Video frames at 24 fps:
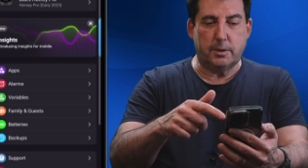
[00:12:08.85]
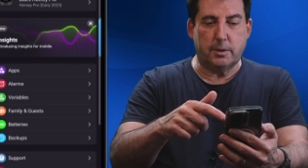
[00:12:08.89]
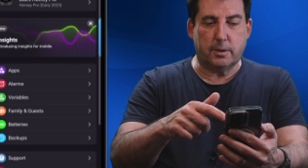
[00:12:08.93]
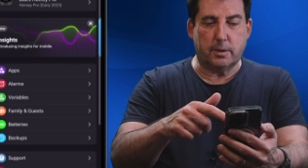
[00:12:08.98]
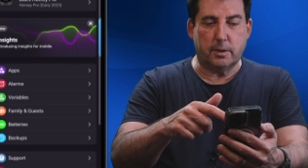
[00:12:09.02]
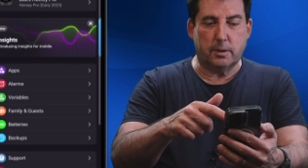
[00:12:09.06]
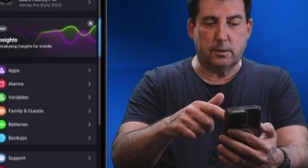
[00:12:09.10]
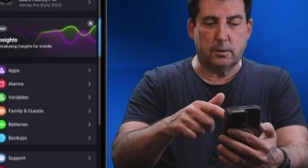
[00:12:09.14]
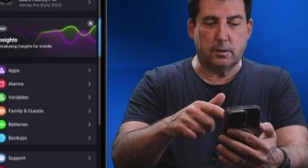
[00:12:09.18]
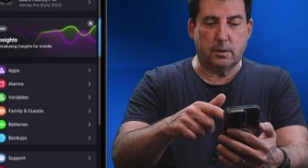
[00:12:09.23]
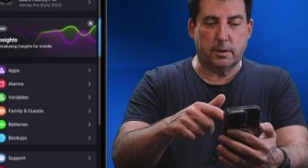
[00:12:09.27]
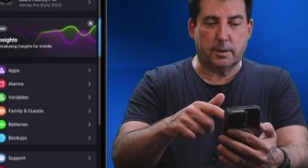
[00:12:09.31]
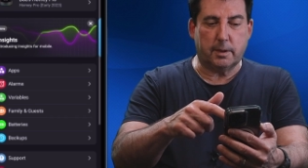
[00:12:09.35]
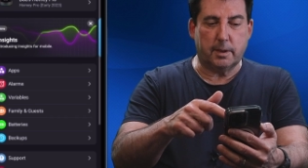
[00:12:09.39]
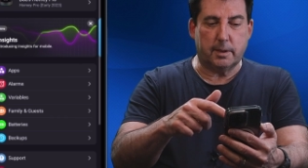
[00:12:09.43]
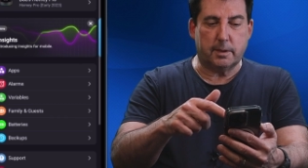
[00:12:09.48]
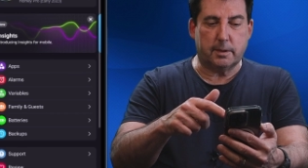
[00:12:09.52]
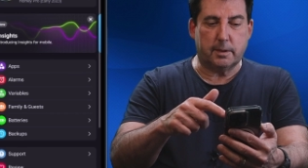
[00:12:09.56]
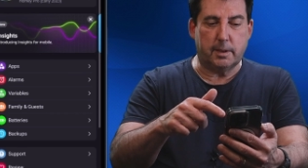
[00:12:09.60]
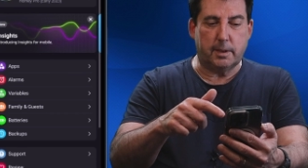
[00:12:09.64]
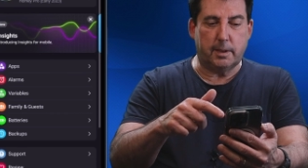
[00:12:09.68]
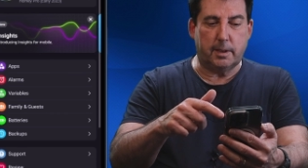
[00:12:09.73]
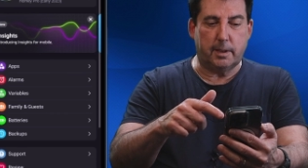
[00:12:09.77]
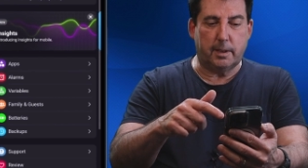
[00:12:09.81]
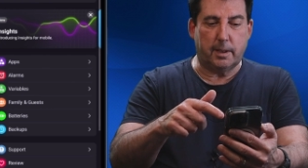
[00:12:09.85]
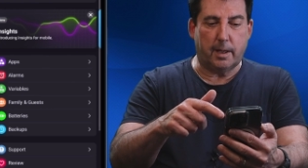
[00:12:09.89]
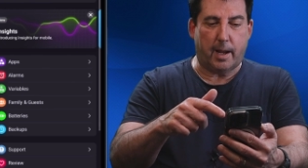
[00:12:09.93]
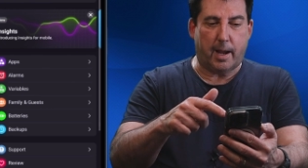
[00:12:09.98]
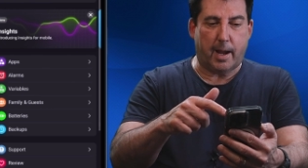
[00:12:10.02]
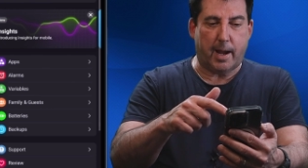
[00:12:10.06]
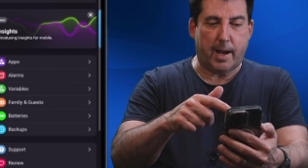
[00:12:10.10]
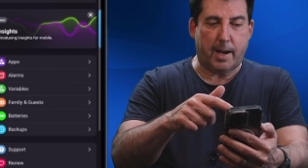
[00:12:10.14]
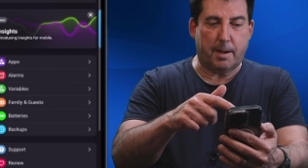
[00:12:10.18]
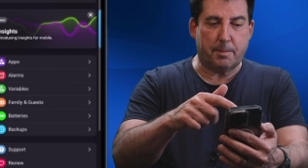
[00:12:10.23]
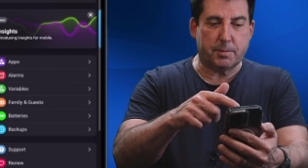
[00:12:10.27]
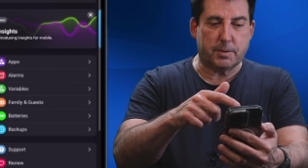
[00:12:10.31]
You can look at the
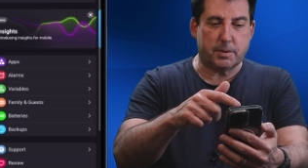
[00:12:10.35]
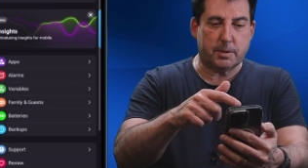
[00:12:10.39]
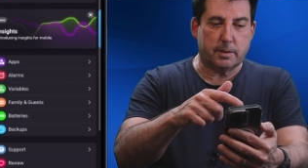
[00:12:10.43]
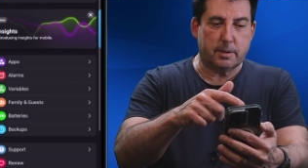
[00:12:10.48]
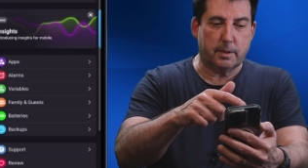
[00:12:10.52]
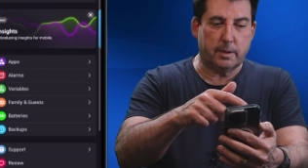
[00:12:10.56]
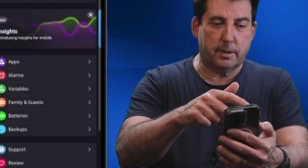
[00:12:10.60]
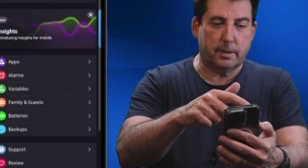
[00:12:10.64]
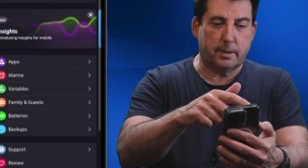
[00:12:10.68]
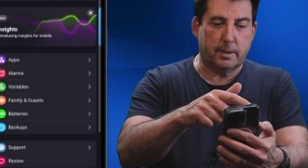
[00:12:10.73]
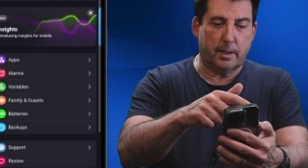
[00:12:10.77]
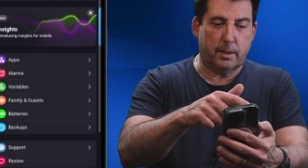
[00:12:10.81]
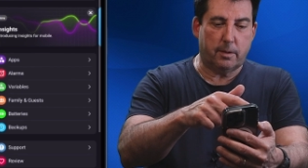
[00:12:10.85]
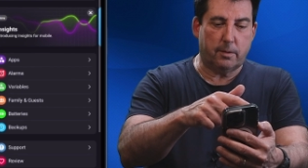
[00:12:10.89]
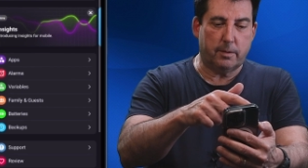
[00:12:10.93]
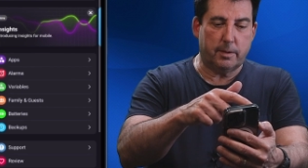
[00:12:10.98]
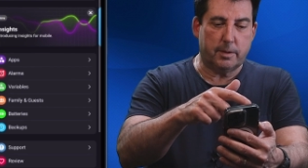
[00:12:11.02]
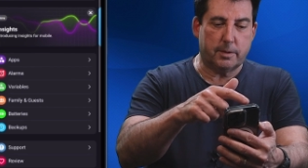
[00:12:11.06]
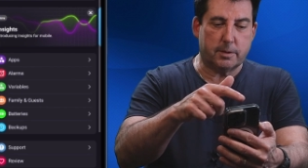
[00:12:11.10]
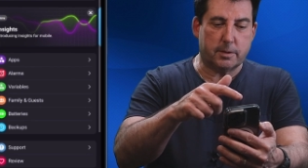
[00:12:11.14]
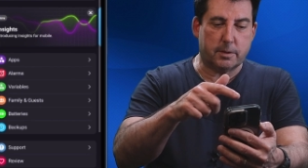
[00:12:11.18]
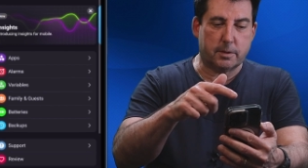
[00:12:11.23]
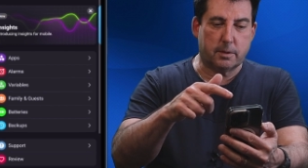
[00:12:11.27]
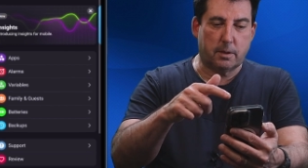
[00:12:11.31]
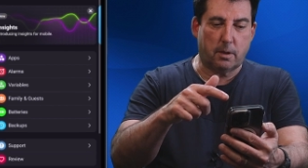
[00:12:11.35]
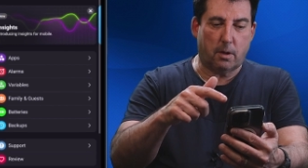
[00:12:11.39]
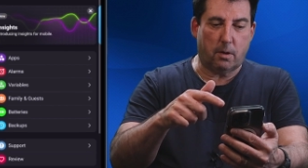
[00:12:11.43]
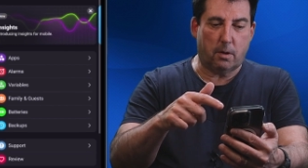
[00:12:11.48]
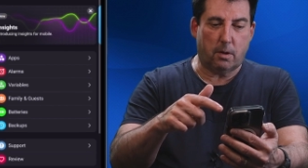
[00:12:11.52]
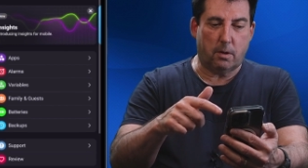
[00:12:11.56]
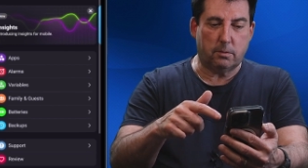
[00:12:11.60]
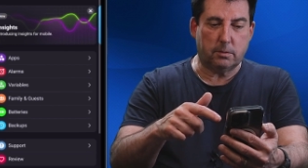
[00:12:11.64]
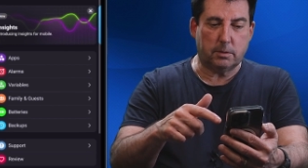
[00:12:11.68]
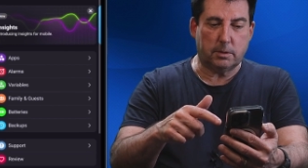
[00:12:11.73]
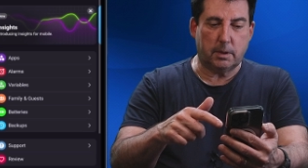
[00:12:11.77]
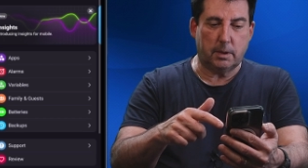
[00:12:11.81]
apps that are
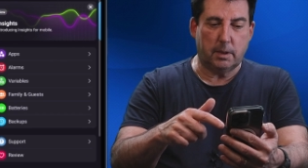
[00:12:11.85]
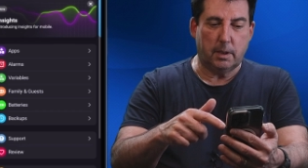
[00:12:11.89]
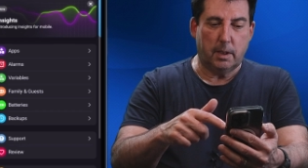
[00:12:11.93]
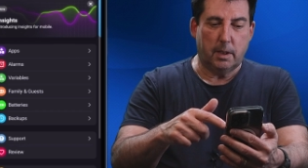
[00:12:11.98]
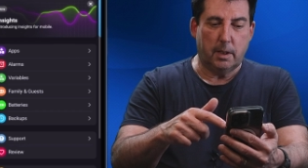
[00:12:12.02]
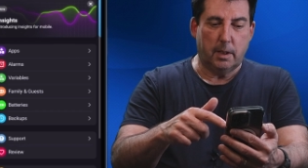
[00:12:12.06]
installed,